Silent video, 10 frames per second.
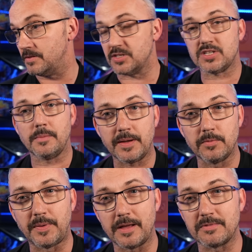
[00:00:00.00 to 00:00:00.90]
That some
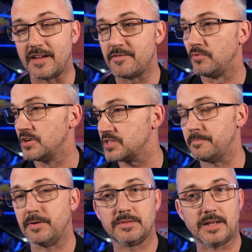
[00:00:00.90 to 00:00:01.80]
people blaming David Moyes,
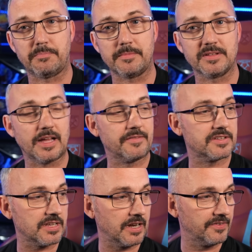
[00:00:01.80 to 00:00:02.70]
some people blaming David
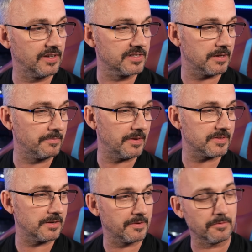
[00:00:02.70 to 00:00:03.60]
Sullivan, some
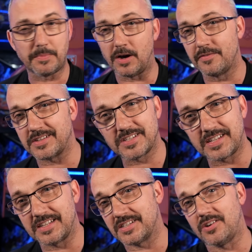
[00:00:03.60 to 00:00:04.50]
some people both. As I
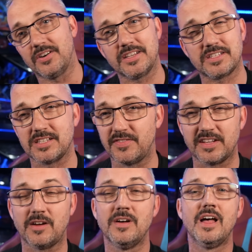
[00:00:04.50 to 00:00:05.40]
said at the start of yesterday's
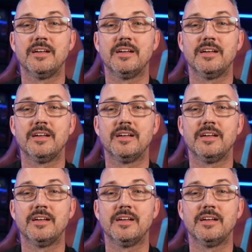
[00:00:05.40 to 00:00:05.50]
video,